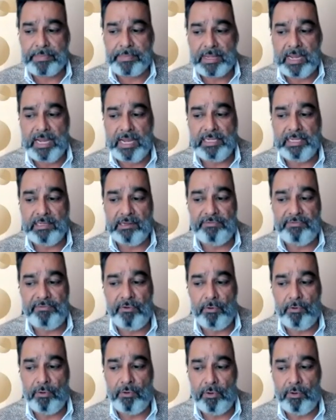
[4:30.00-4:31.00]
in the
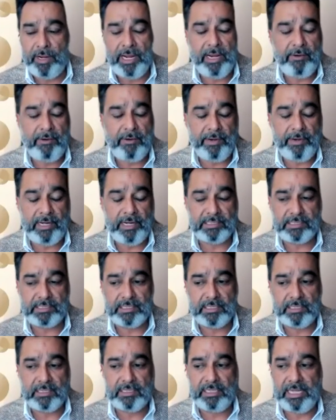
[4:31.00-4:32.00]
four areas
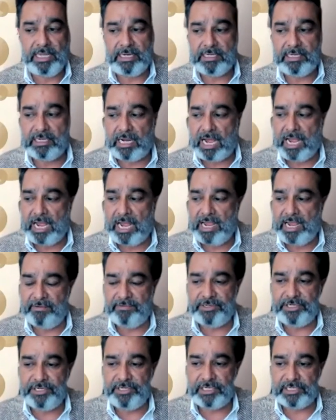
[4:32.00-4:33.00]
that I have
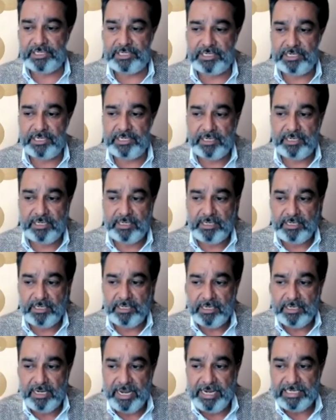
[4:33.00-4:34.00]
just
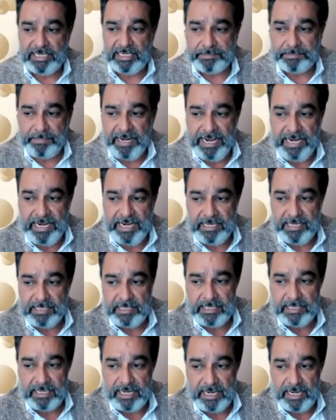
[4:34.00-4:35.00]
explained
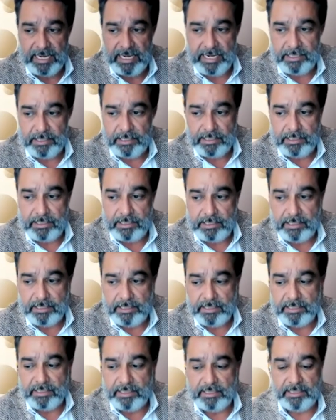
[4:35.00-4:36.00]
and
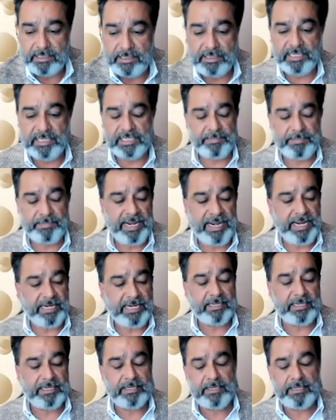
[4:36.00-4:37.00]
displayed